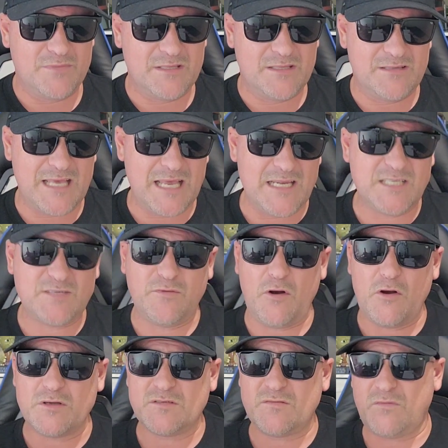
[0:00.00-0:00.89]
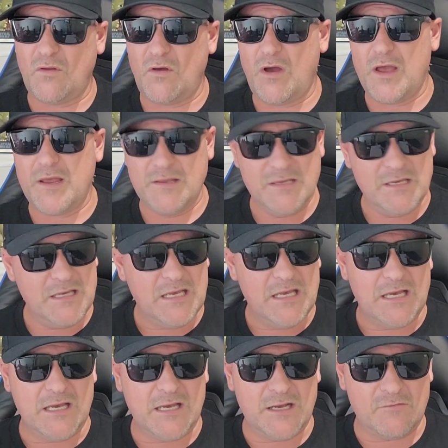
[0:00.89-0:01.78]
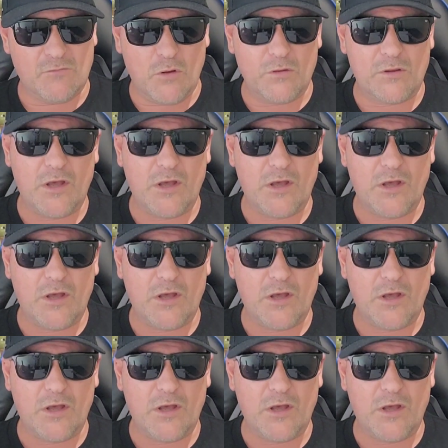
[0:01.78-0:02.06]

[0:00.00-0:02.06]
Kenny's Forest Fire roller